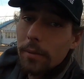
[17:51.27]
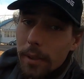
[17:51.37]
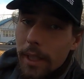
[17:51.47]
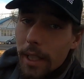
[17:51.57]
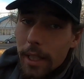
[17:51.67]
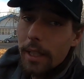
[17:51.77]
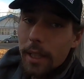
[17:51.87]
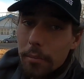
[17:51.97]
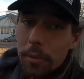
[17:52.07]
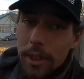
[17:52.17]
We
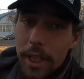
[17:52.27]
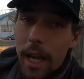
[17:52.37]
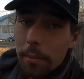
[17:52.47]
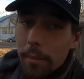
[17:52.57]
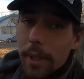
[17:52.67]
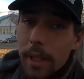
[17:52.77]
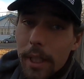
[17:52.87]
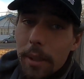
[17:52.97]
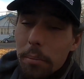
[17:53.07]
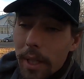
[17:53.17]
did
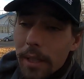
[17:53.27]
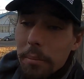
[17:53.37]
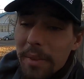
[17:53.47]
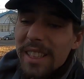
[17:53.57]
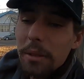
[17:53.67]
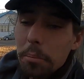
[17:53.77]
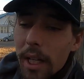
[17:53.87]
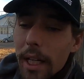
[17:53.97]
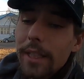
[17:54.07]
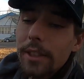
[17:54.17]
mishappenly
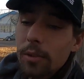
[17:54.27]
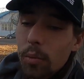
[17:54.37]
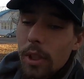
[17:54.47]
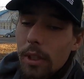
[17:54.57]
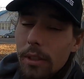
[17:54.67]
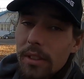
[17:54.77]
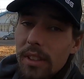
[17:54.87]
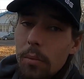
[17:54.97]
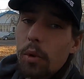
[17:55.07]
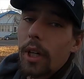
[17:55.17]
misplace one
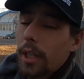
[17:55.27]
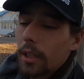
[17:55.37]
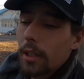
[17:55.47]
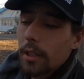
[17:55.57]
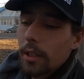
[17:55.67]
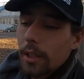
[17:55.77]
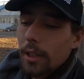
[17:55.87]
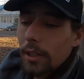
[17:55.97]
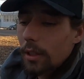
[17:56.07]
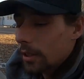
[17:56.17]
somewhere.
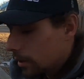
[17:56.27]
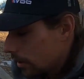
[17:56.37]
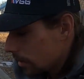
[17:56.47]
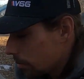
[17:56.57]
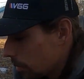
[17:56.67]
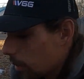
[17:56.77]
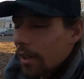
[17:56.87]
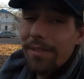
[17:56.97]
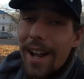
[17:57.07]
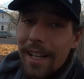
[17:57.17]
But we're
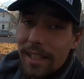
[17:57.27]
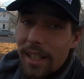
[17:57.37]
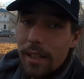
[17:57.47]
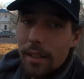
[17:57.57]
gonna find it.